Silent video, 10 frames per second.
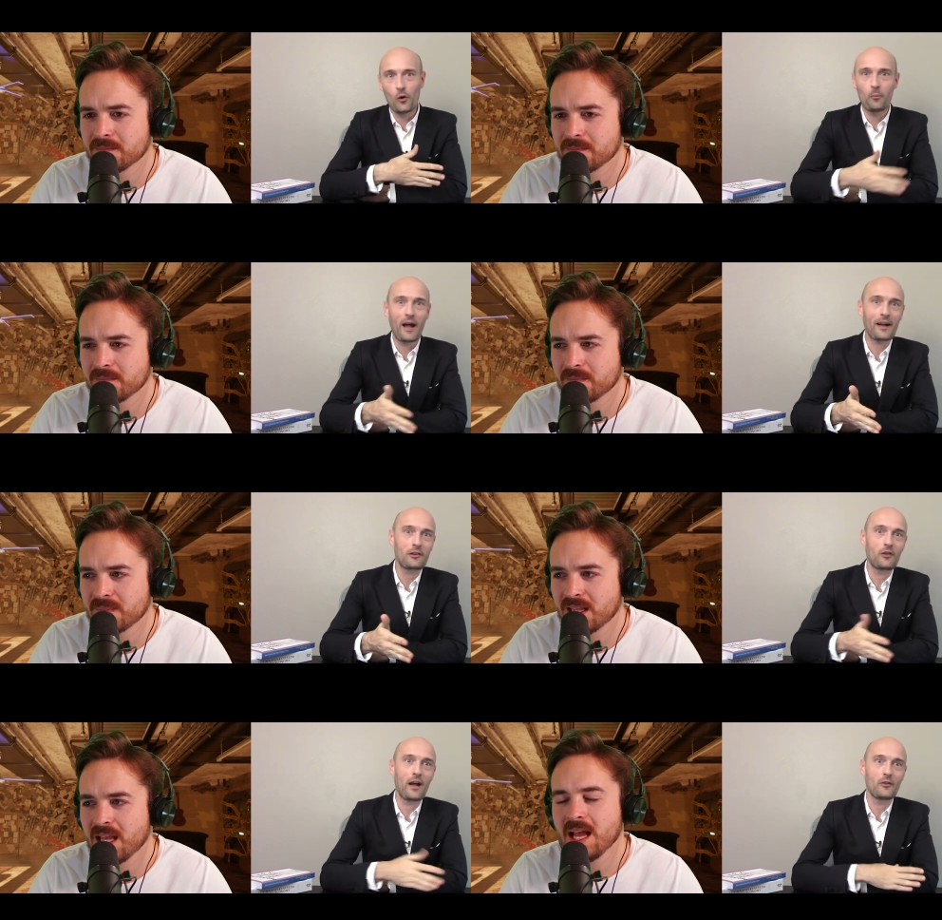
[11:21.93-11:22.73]

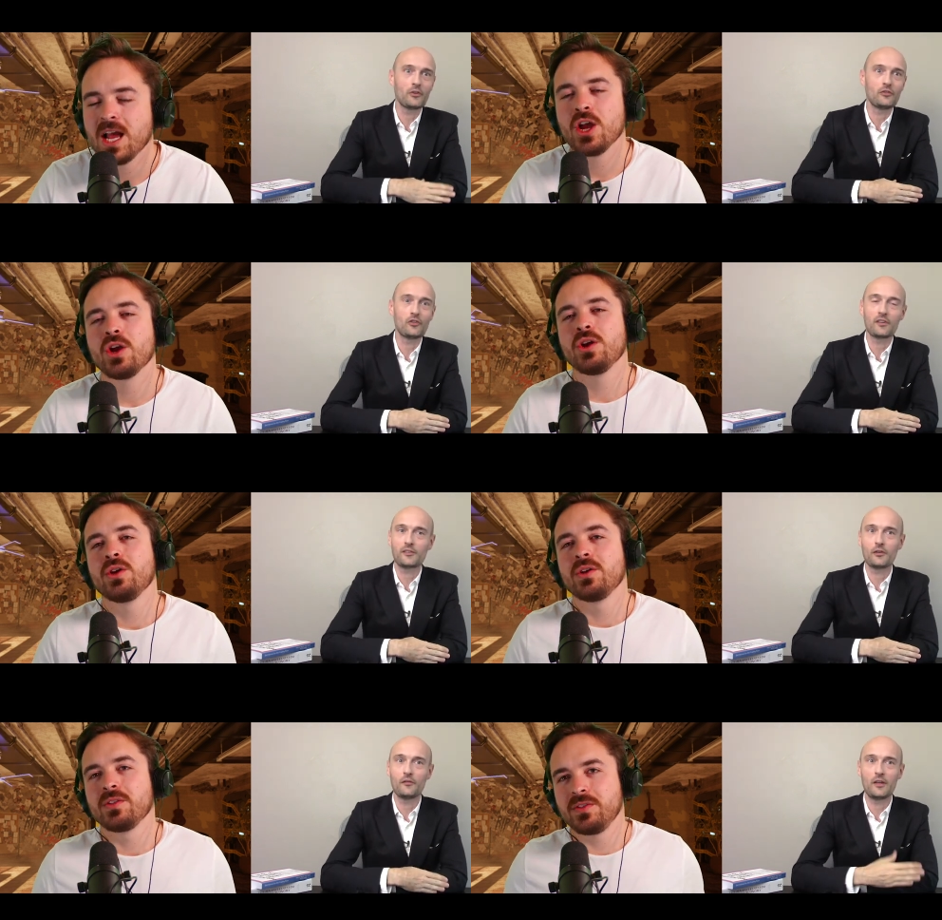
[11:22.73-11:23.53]
Speaker 1: background and just
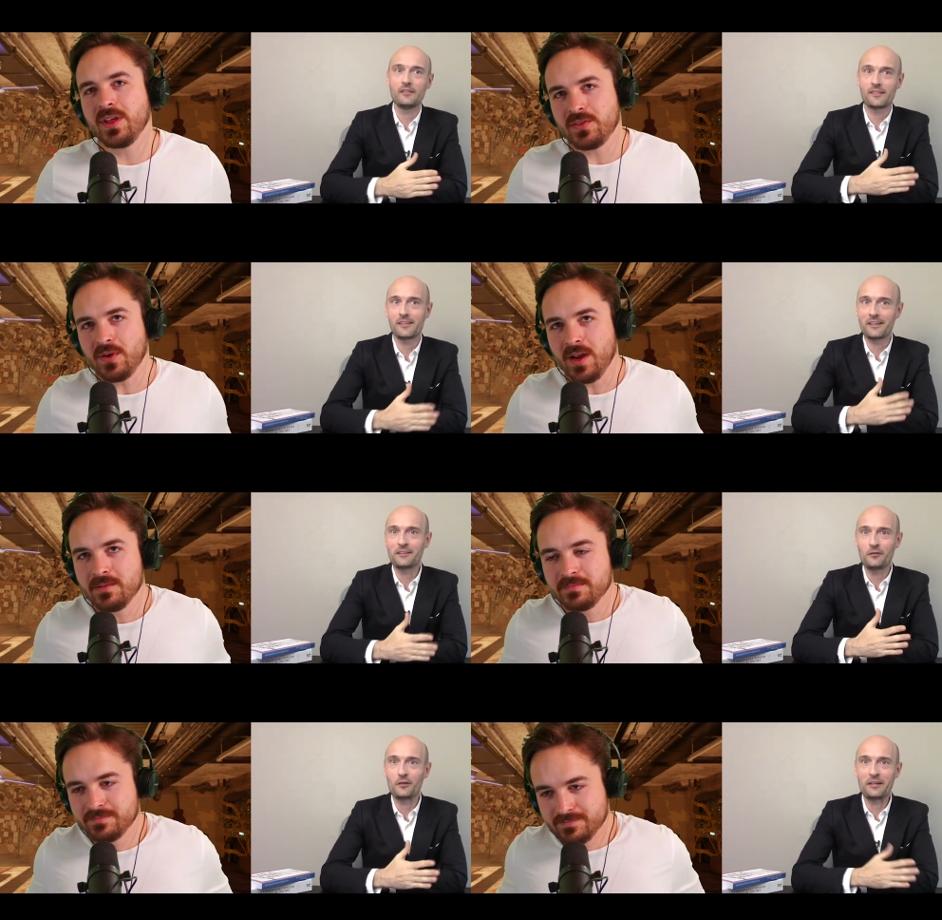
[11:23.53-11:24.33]
sort of
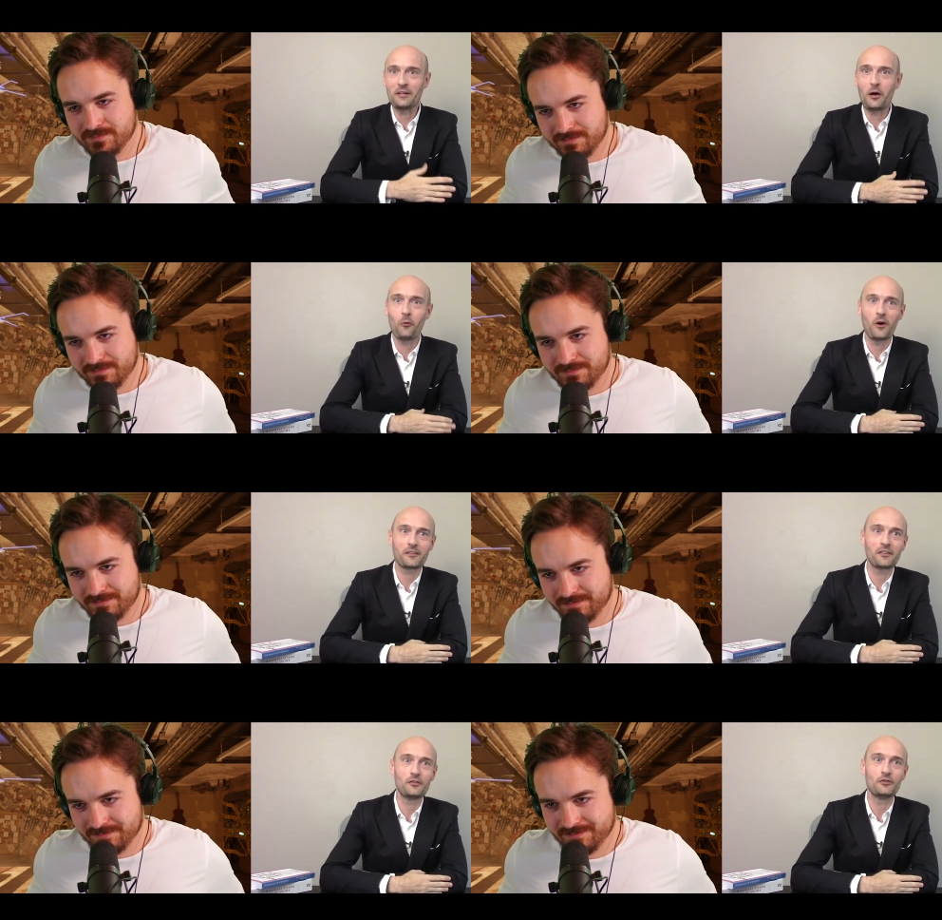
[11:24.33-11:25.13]
instinctively right. know what
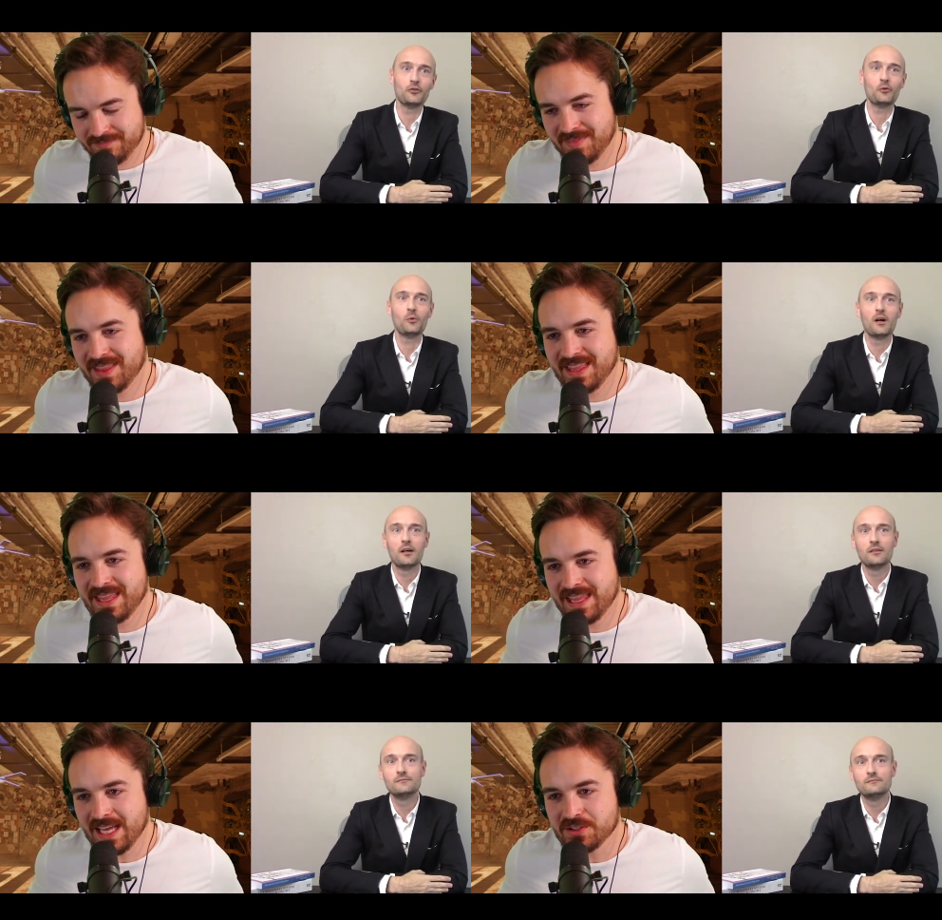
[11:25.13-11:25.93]
to do.
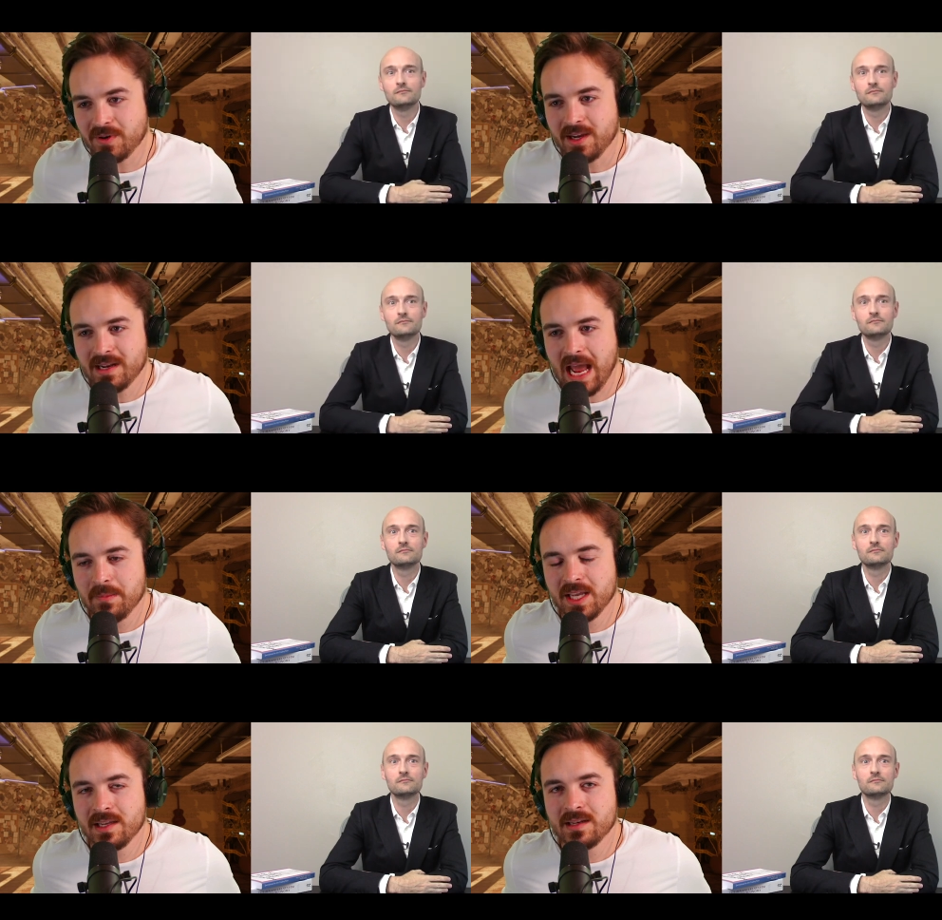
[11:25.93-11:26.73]
Speaker 2: That's right. I
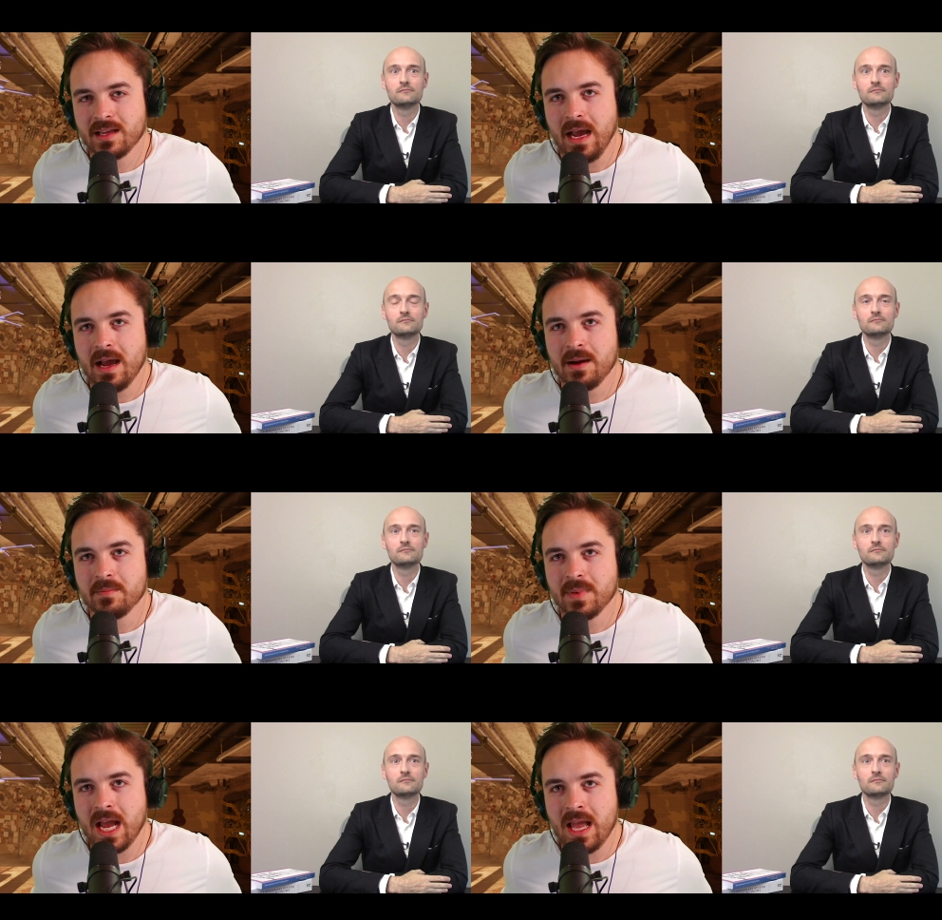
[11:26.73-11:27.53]
mean,
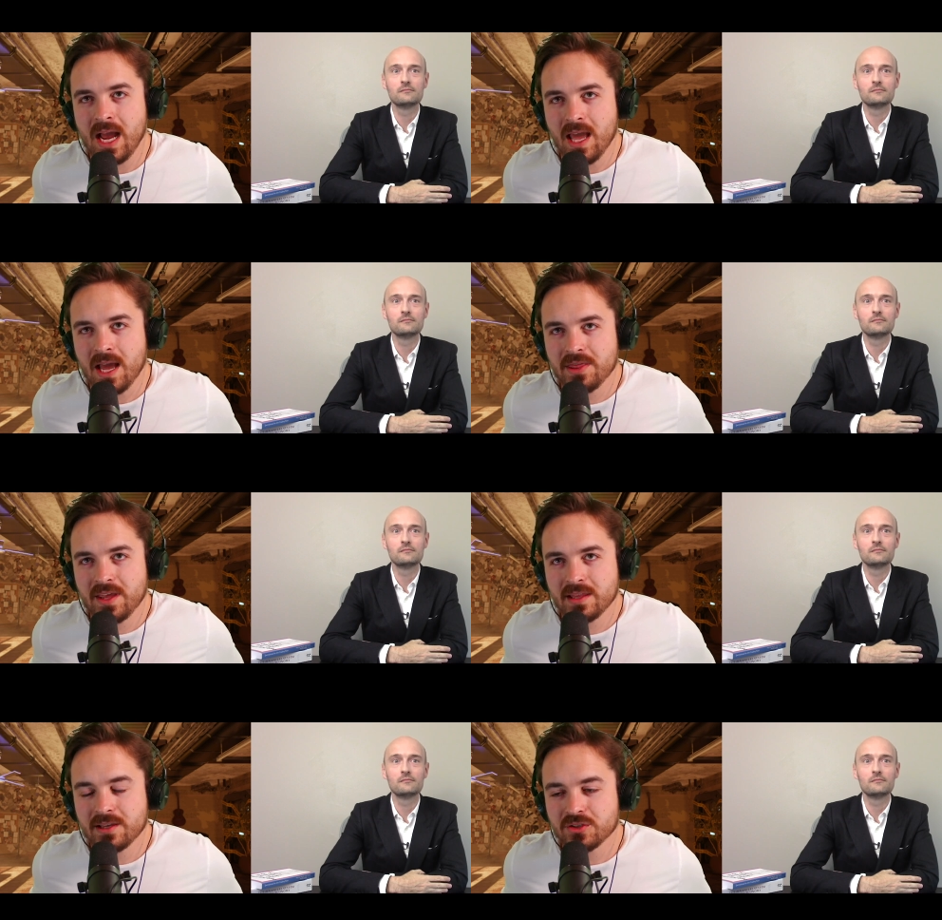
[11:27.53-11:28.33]
um, I, I, I
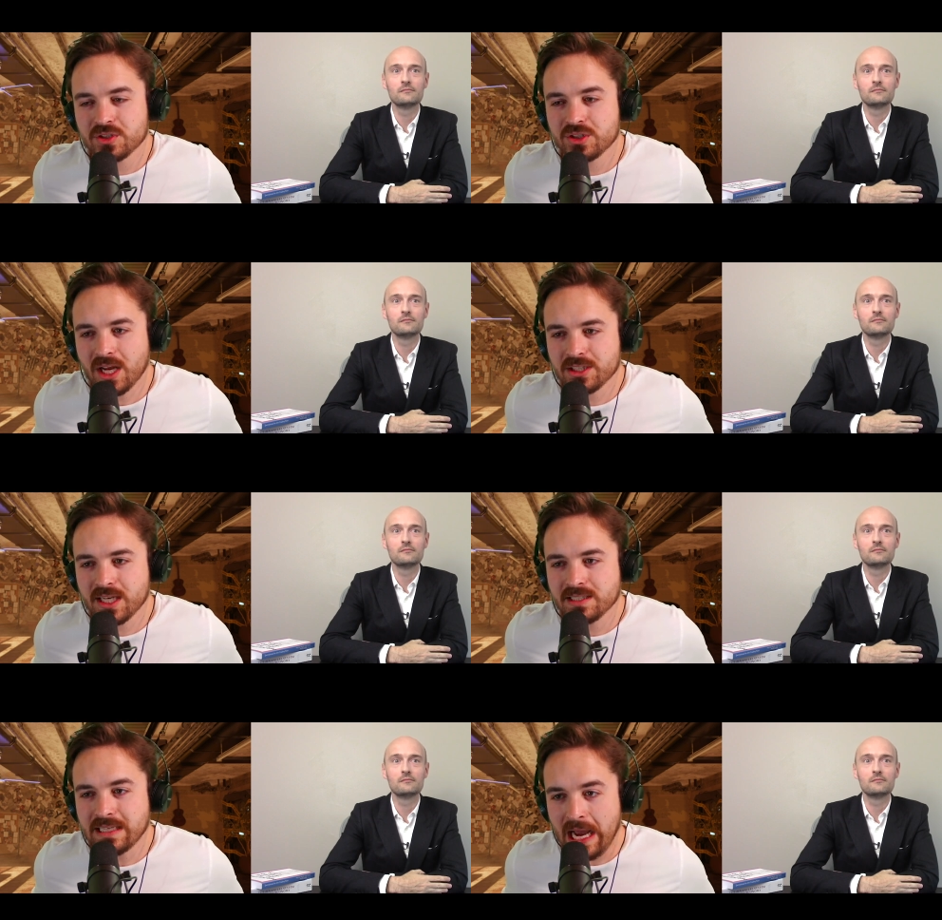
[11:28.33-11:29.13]
think there's such
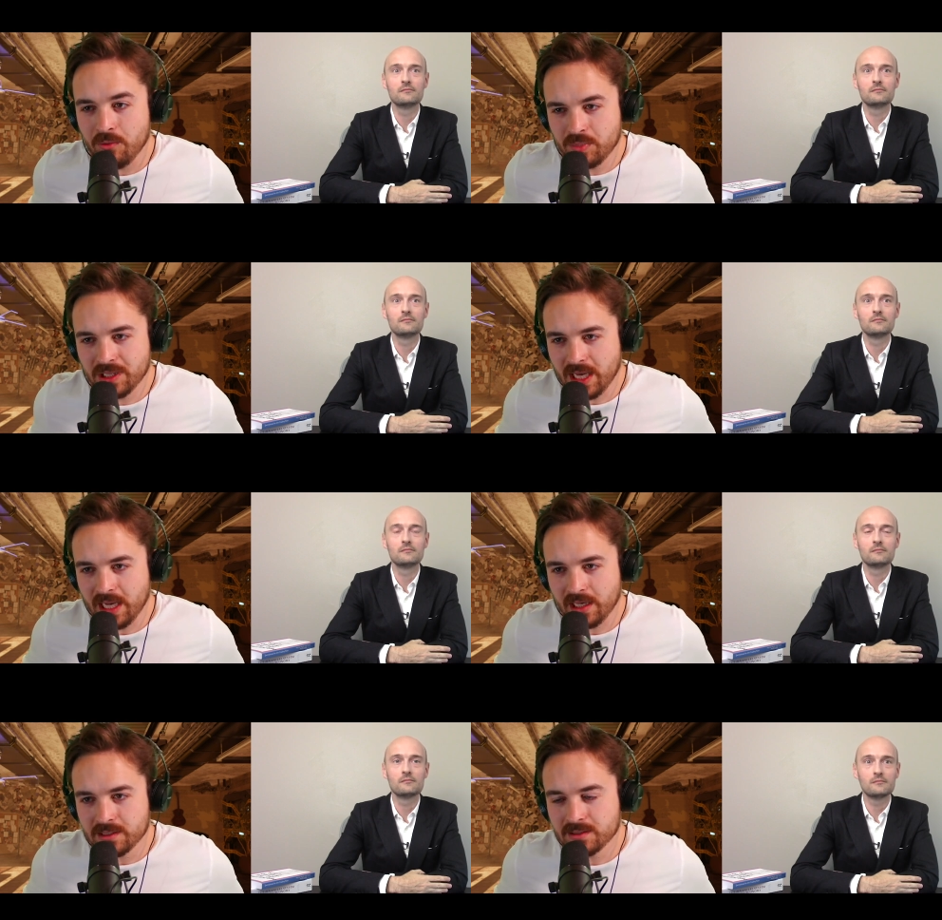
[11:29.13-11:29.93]
a
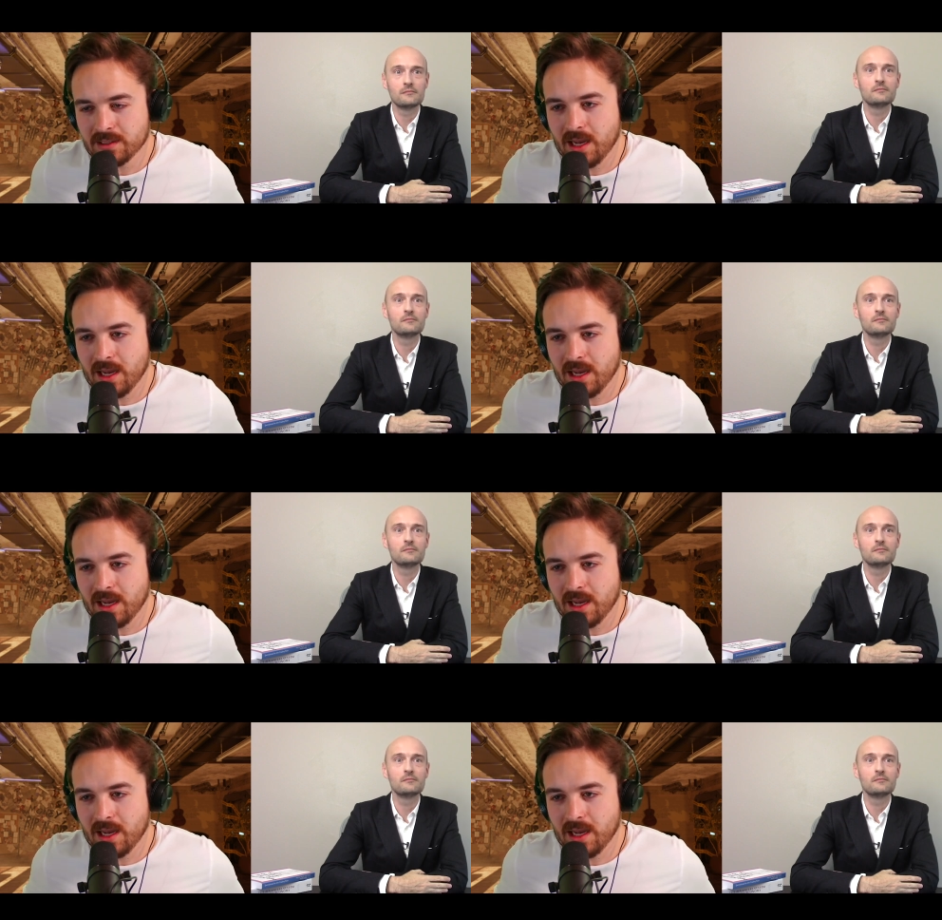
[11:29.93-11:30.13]
downplaying